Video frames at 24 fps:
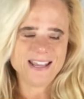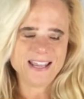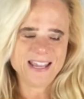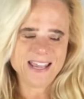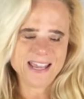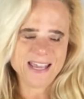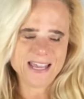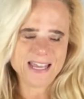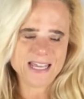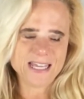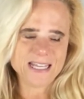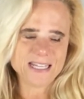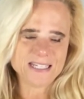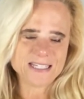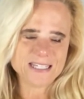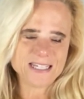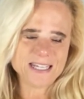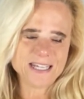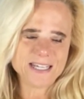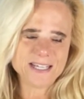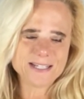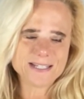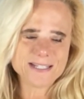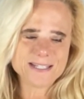And
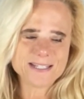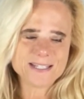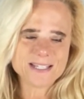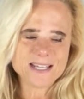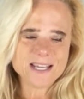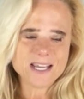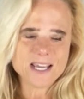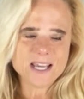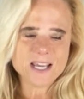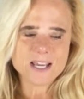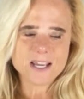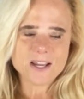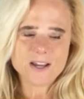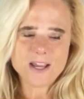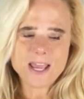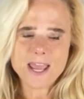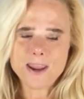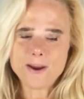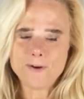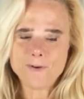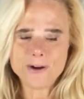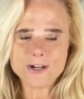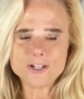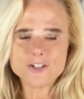it's
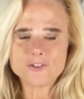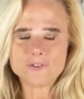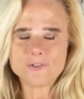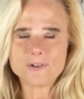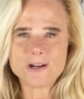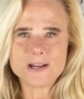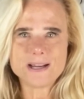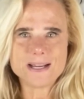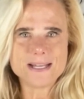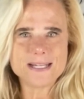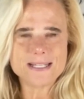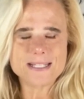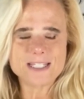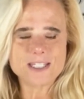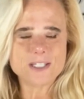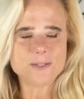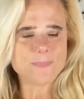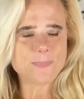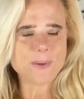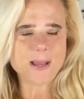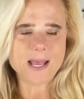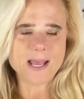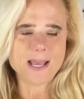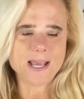
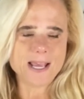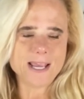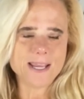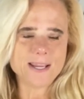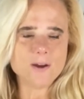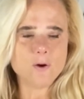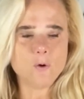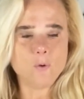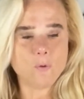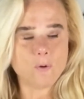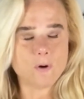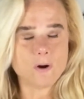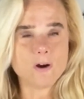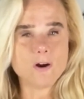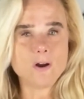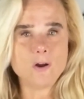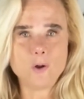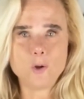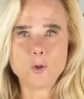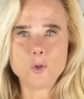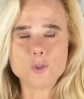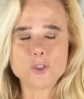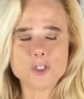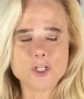characterized by or
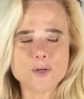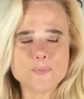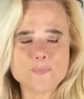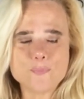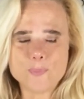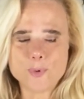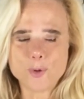holding